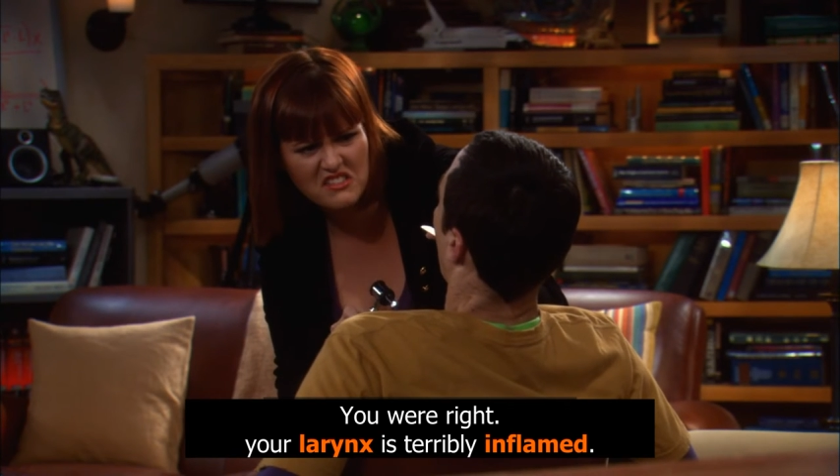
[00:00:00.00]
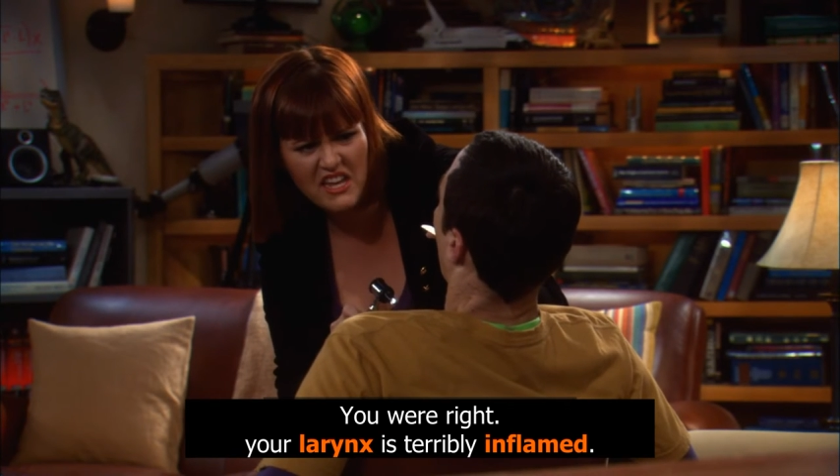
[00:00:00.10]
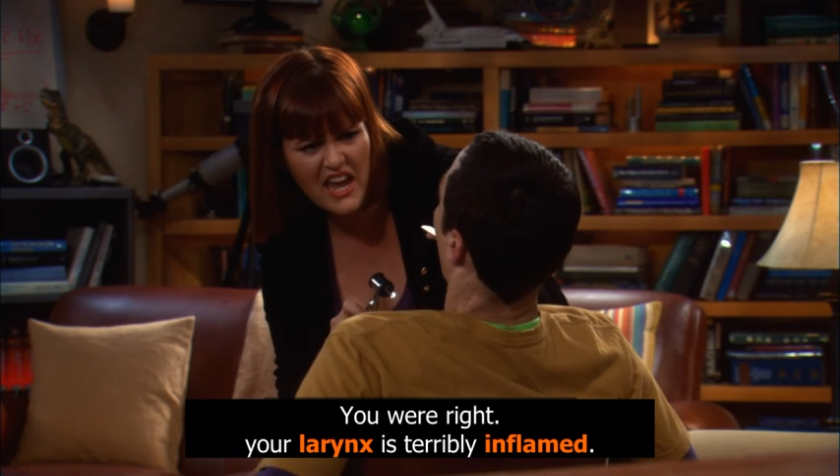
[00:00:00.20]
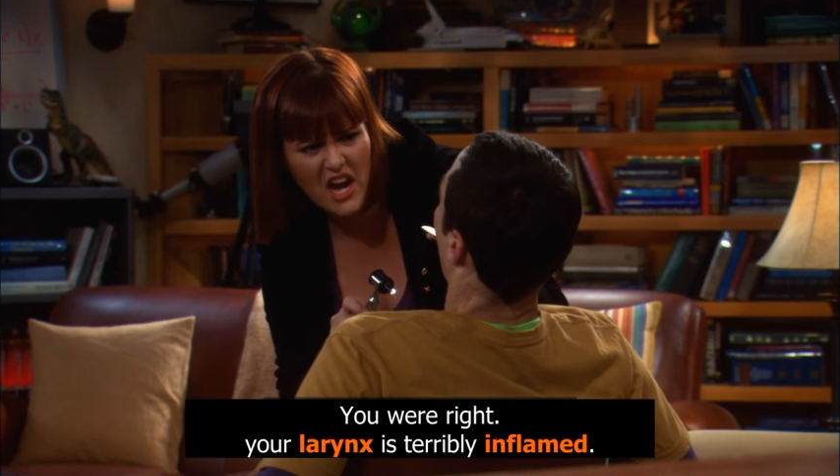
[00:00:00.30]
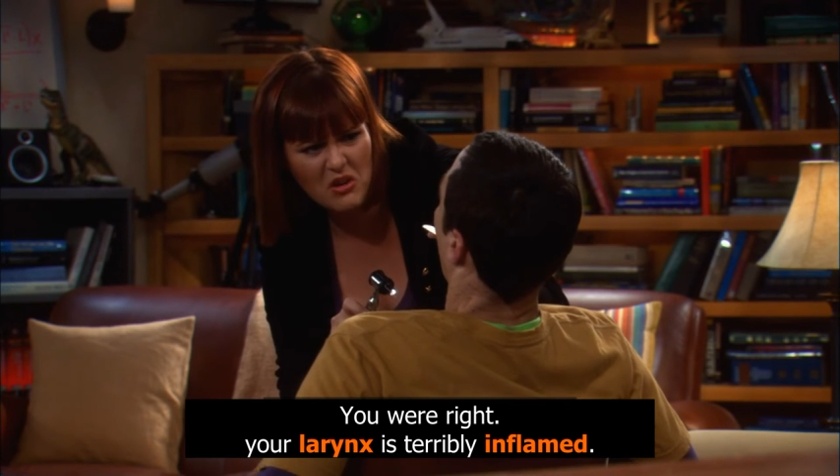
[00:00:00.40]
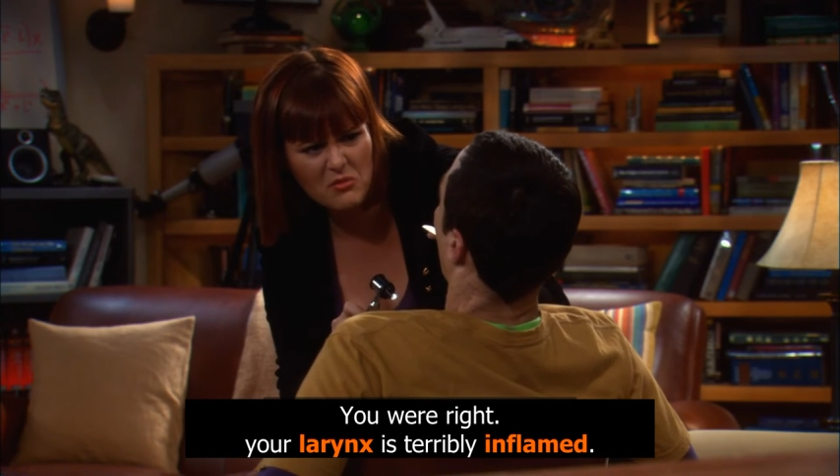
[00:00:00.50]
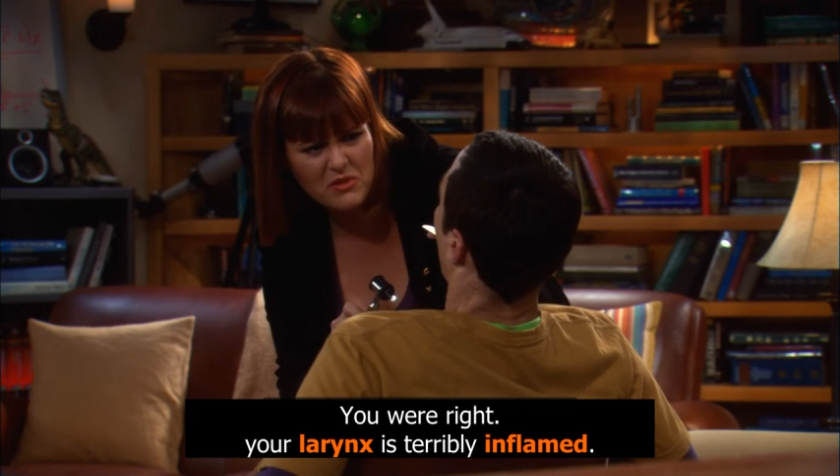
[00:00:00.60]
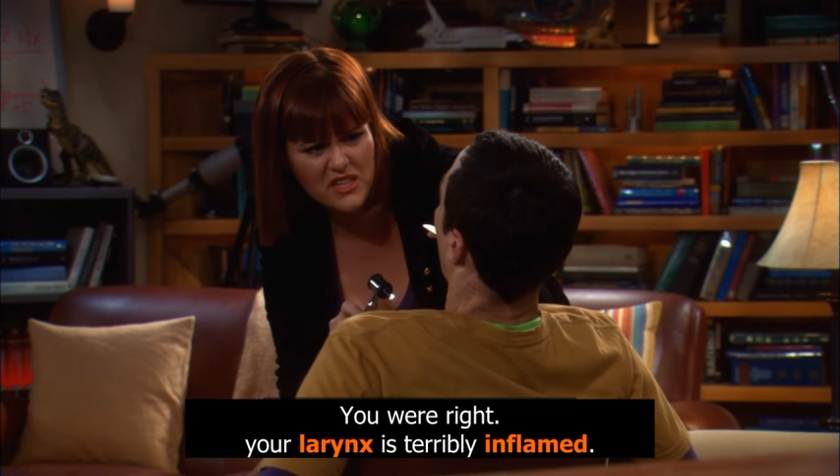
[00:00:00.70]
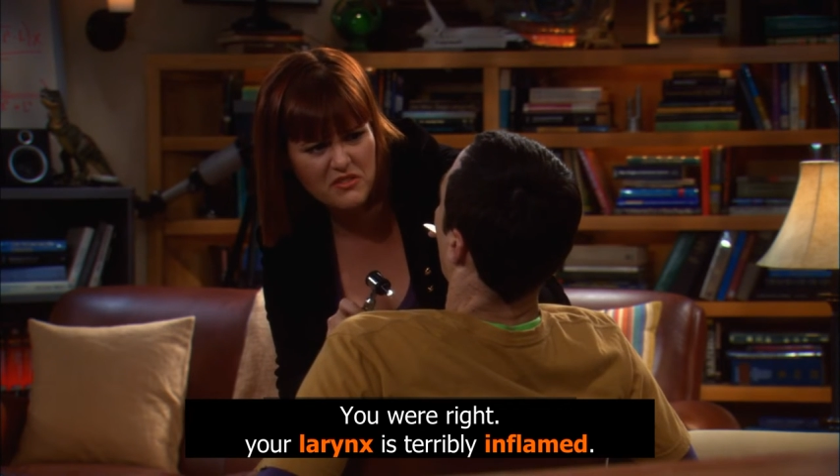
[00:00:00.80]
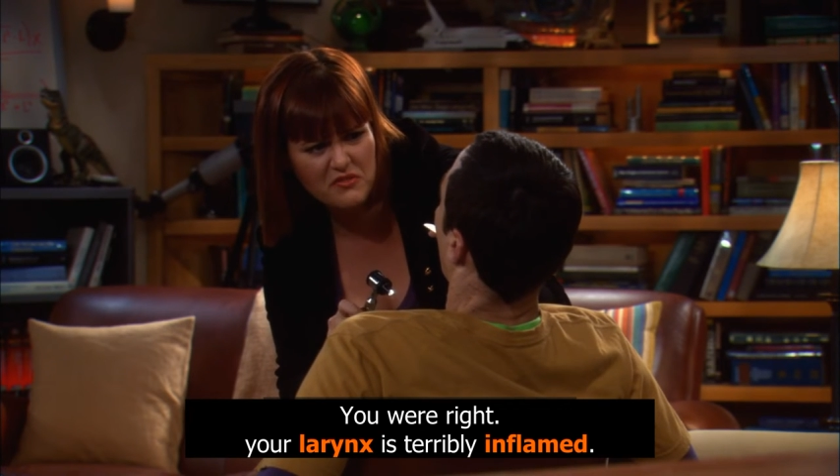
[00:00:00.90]

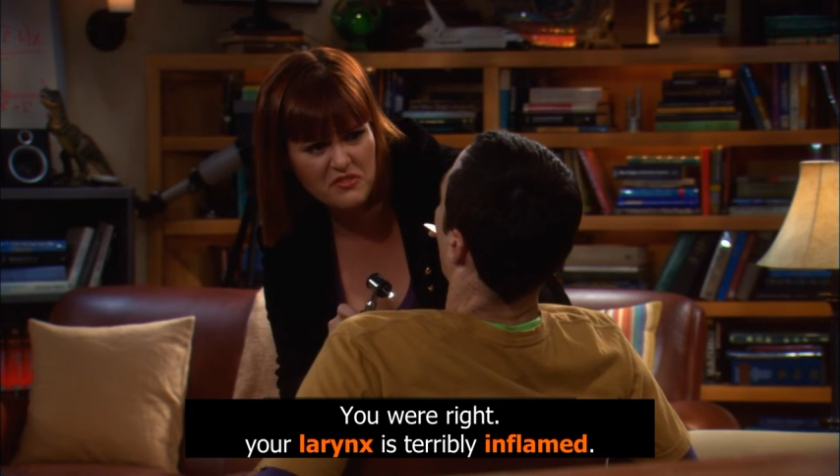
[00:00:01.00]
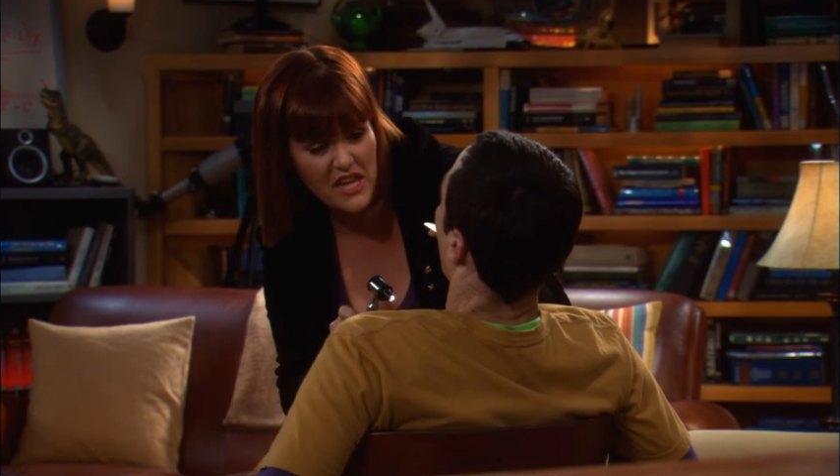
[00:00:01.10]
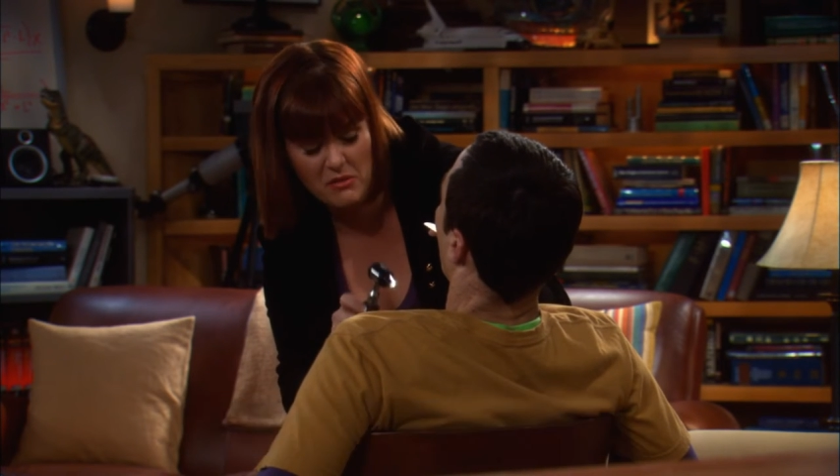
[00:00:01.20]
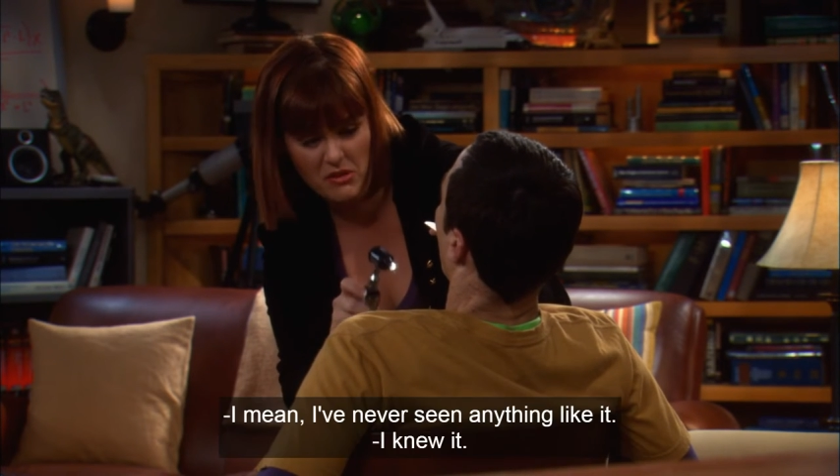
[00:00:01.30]
terribly inflamed.